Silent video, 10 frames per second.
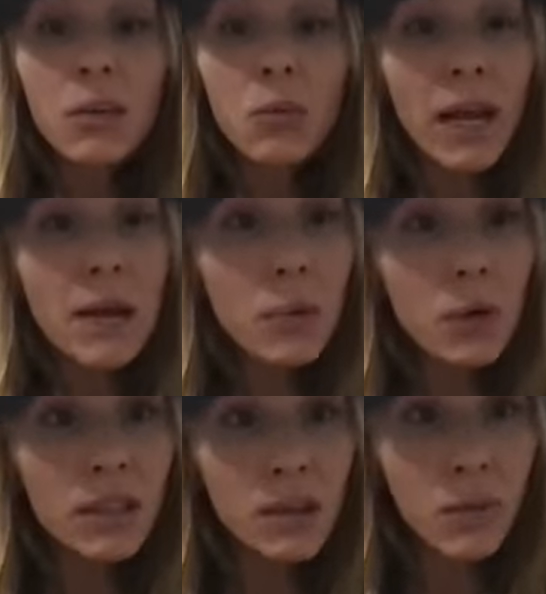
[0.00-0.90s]
When I
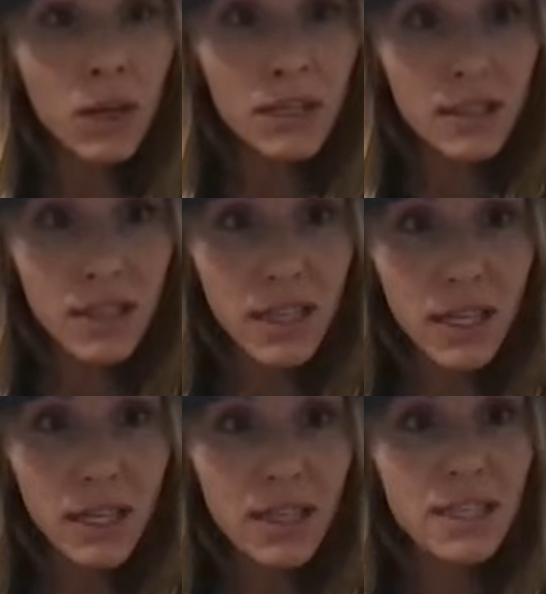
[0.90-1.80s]
put them on a
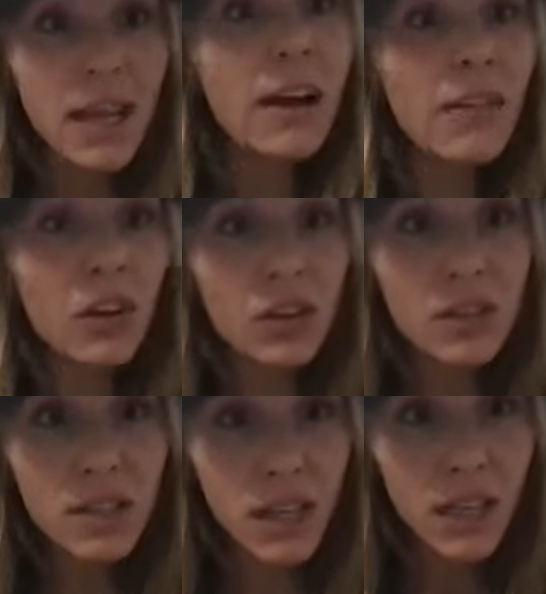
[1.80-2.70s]
ski that's a heavier
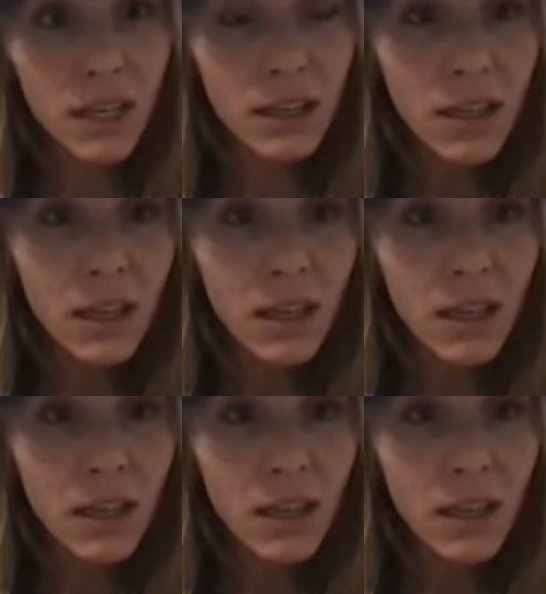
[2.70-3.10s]
ski